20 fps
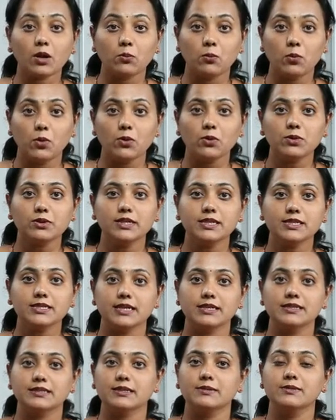Both these
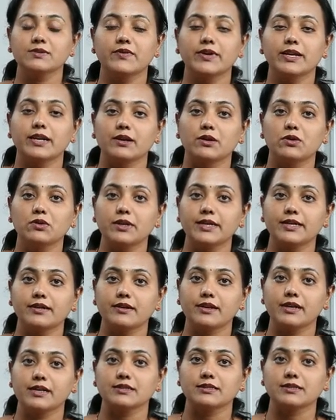enzymes were
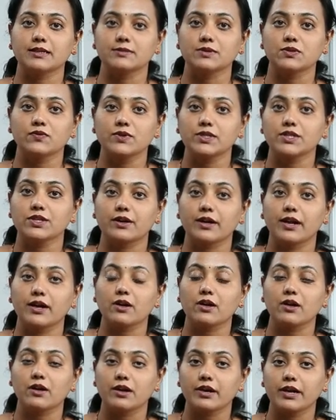regulatory enzymes which
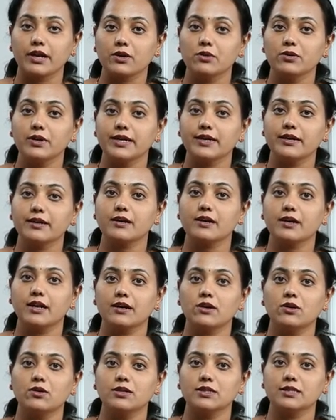regulated
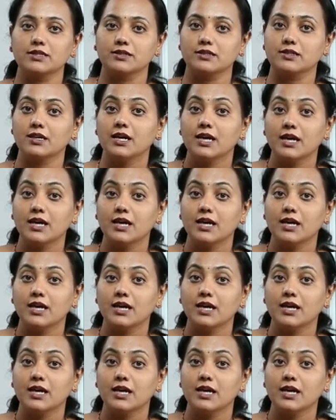glycolysis.